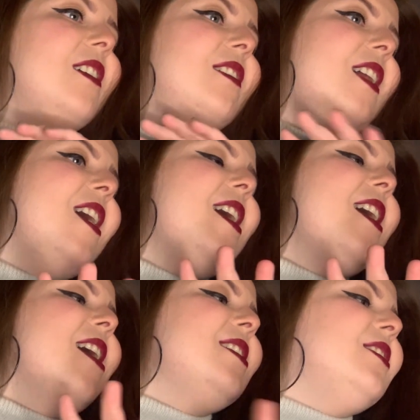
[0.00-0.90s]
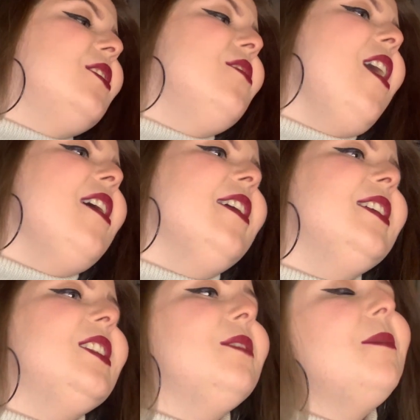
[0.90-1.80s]
Last
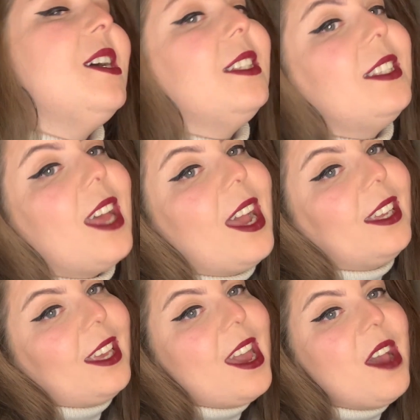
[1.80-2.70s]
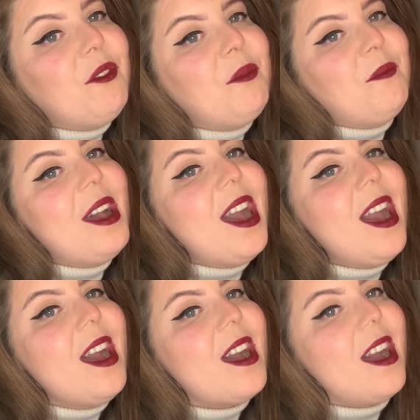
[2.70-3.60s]
Christmas, I gave you my
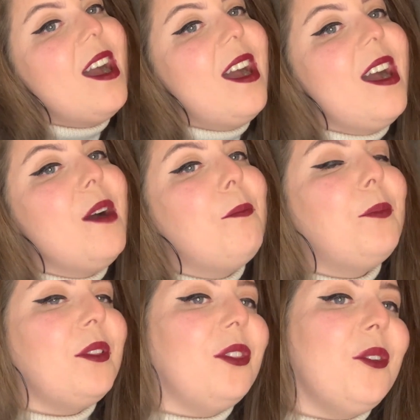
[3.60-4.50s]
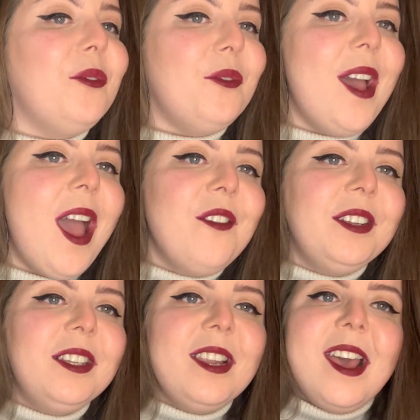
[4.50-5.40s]
heart, but the very
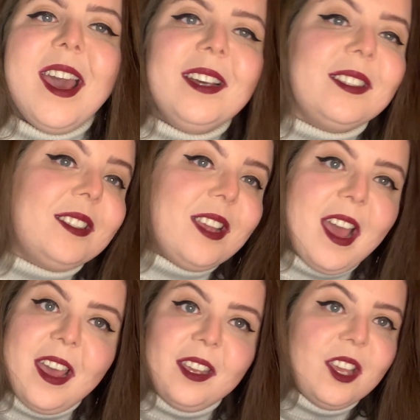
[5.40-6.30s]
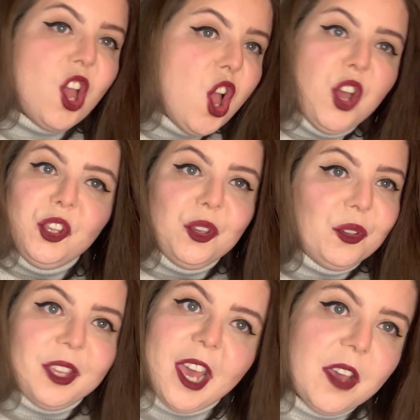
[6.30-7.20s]
next day, you
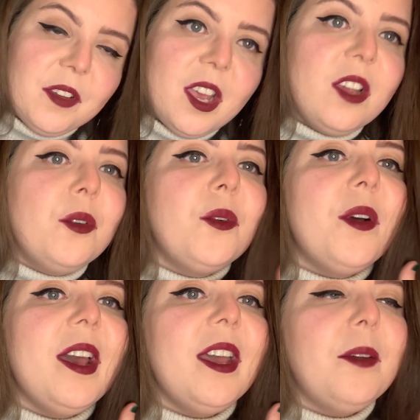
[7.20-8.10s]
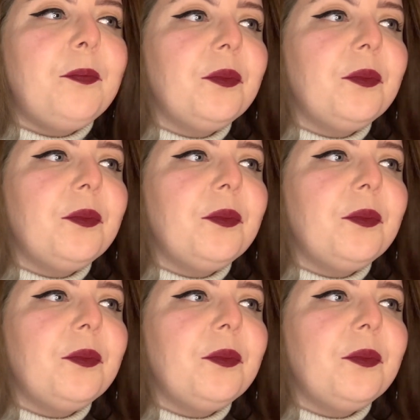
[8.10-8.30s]
gave it away.